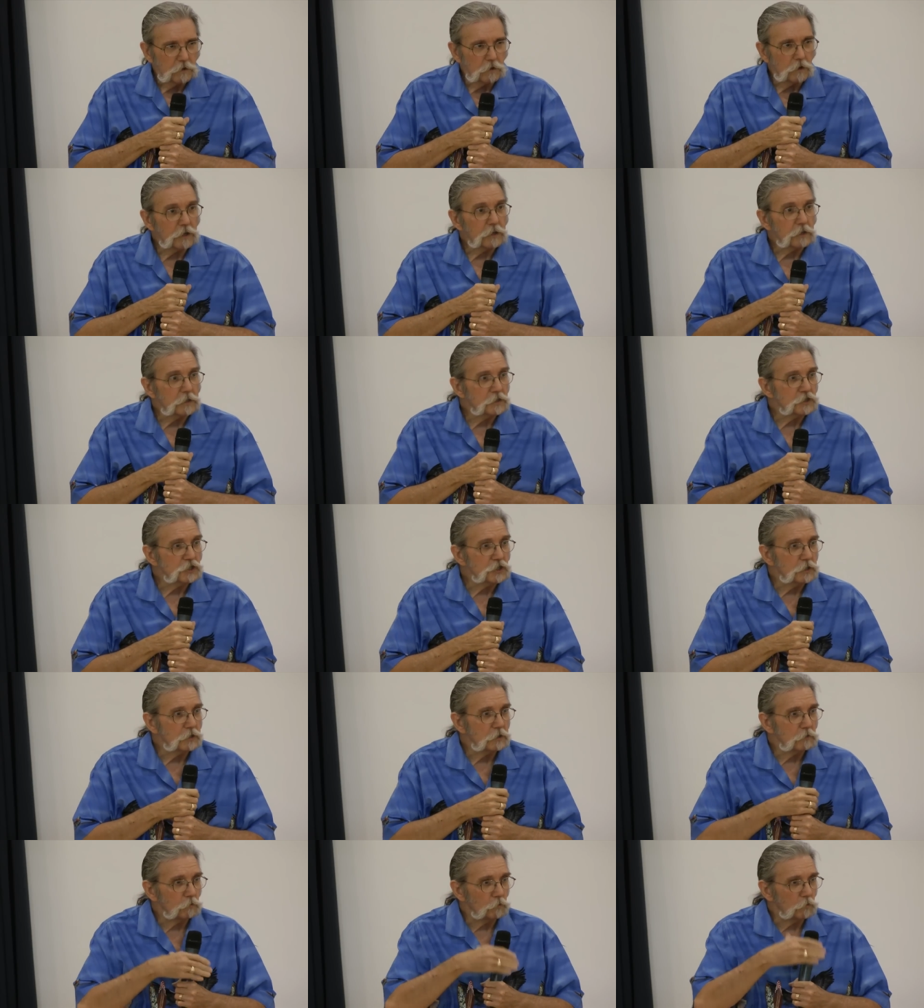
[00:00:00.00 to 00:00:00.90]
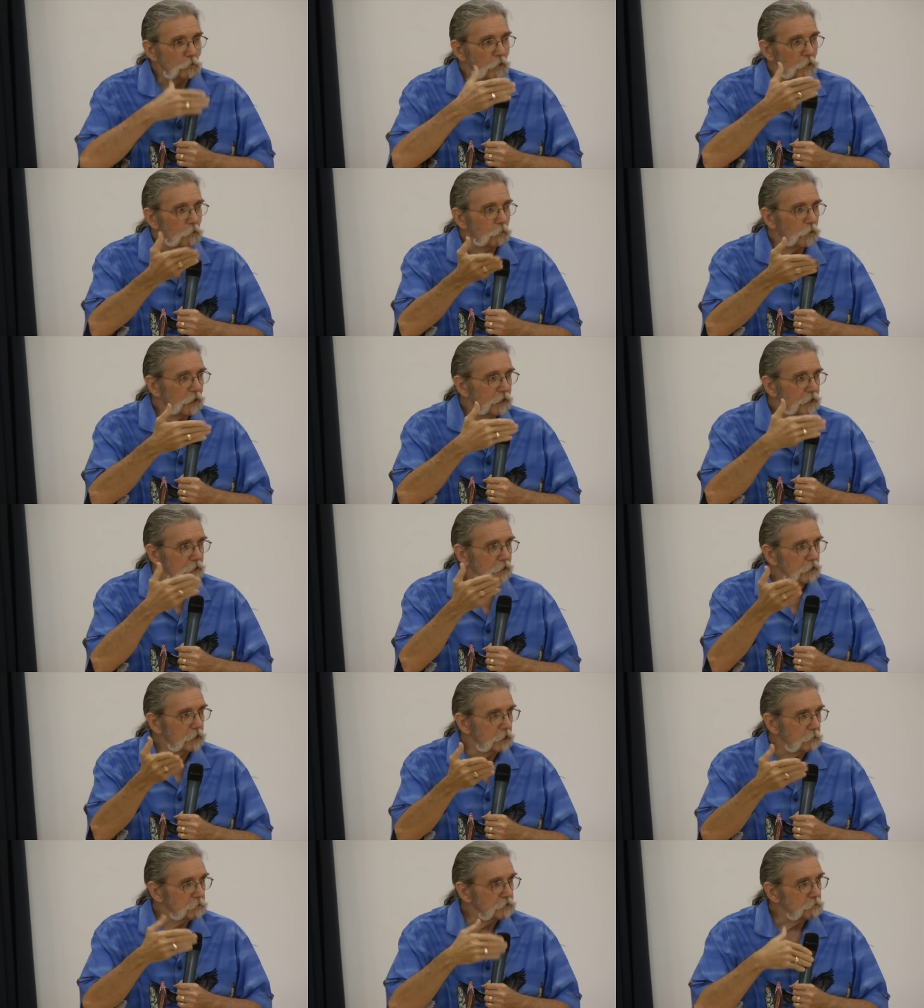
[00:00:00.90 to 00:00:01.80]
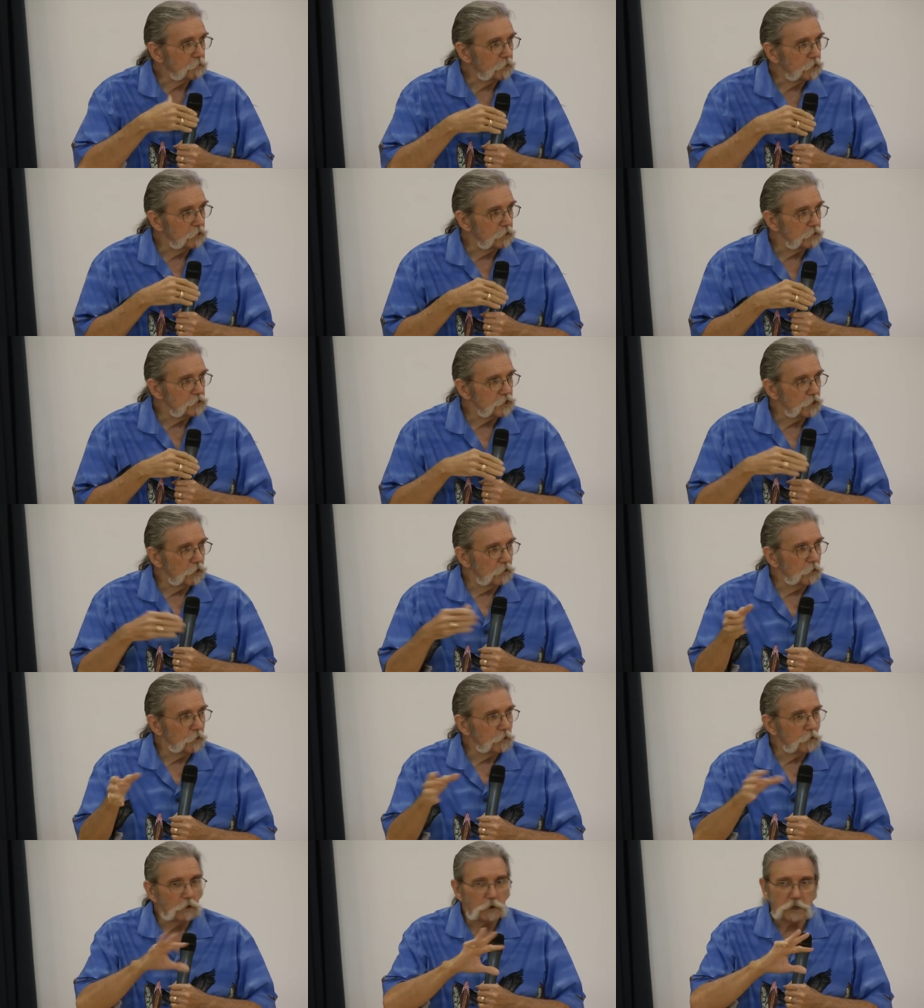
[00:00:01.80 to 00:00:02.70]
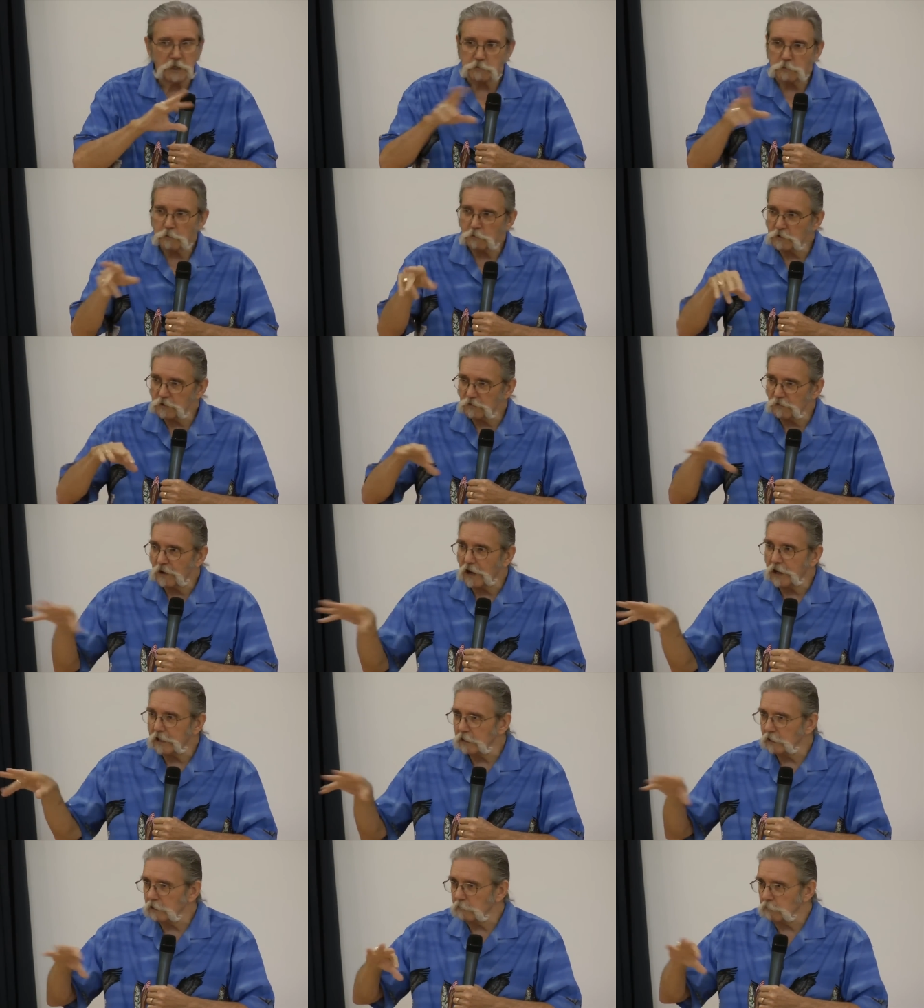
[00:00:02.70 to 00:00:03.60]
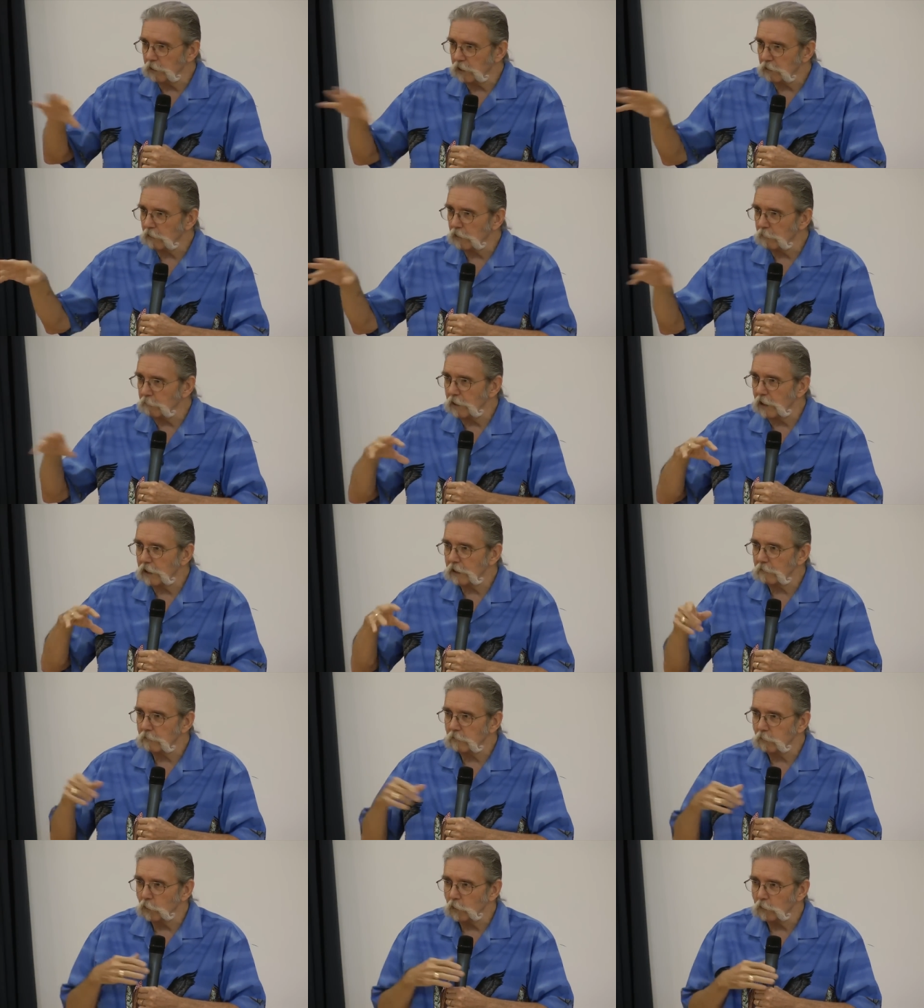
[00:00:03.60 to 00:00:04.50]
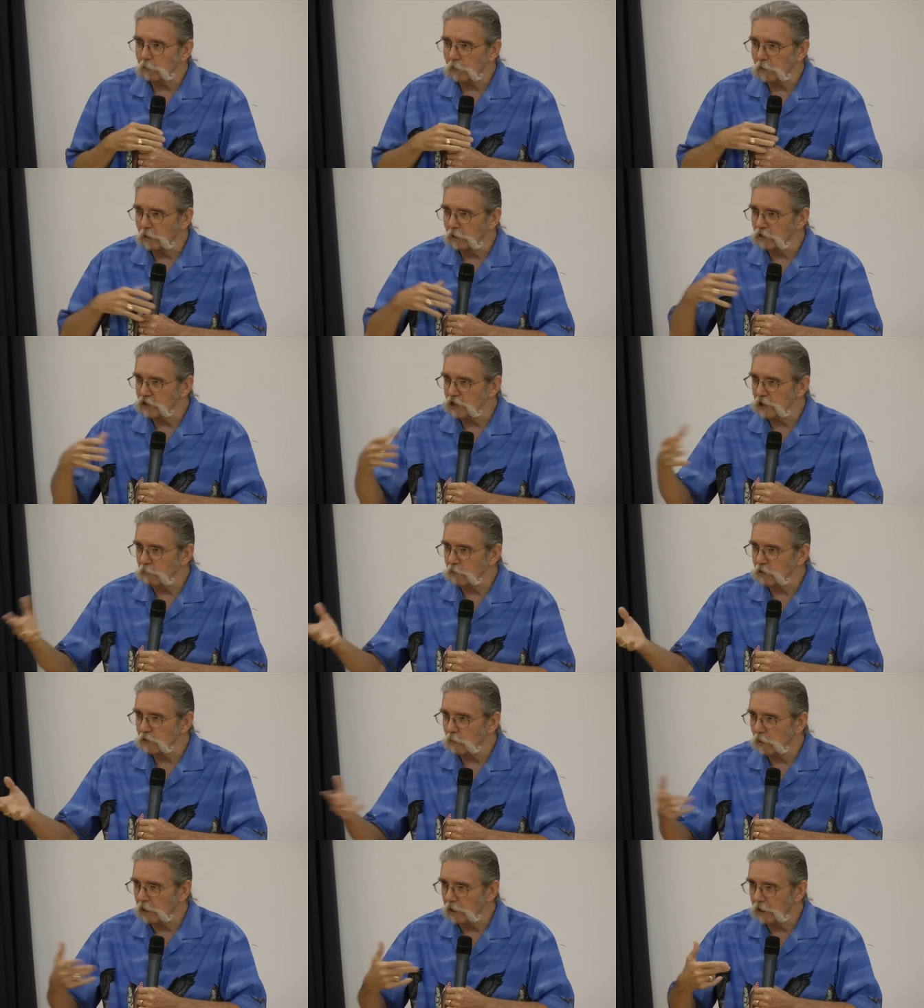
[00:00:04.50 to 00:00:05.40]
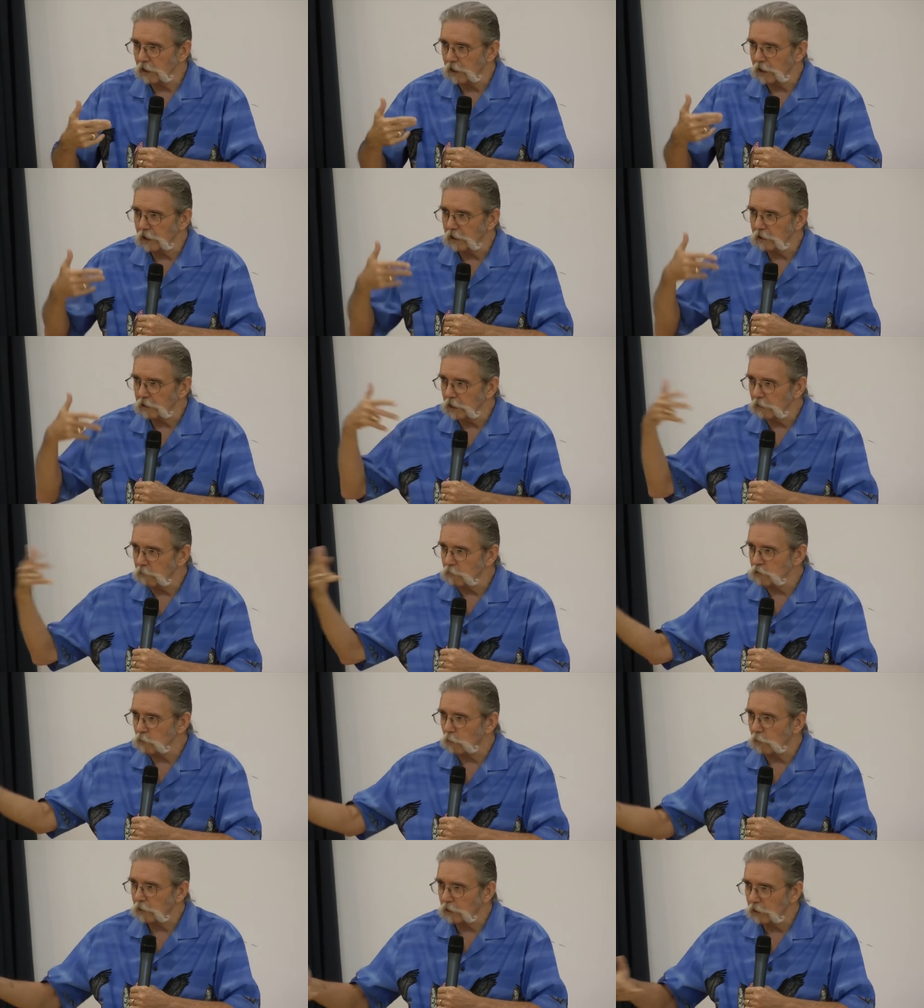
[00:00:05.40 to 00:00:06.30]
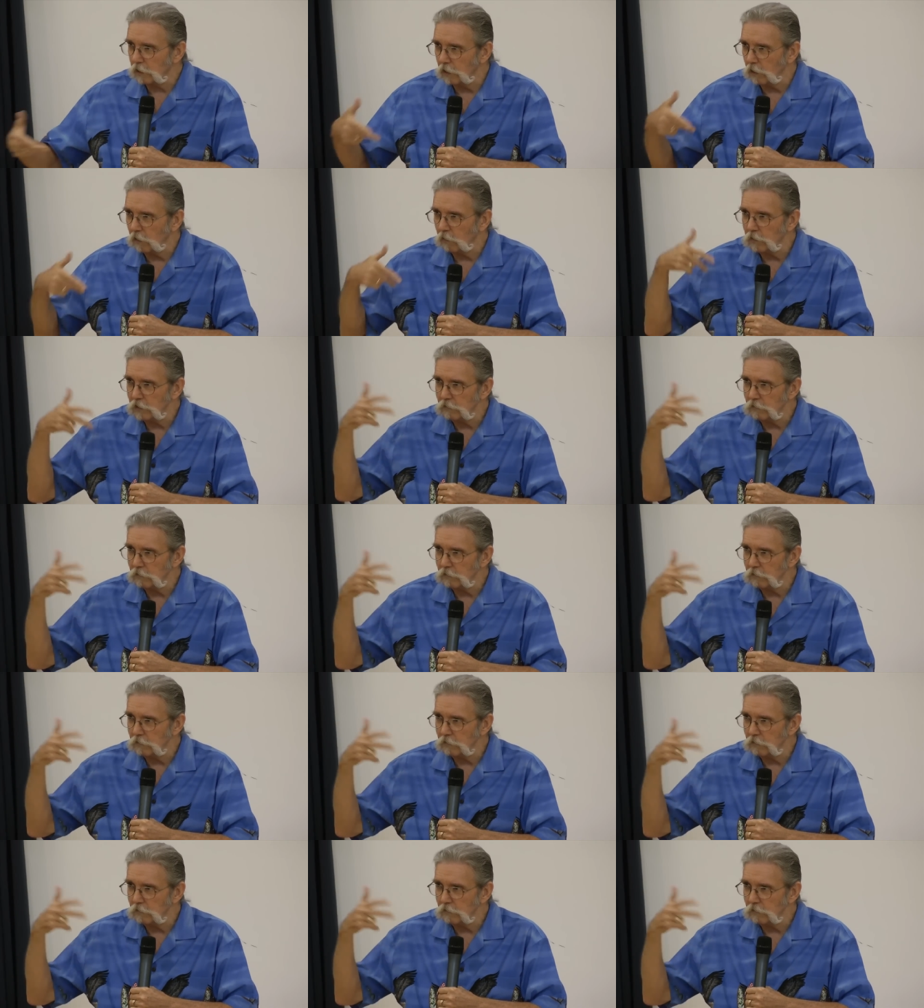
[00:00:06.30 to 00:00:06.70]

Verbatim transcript: luckily she read lips, because her and her husband was fighting and bickering back and forth because she was running late and he was wanting to go.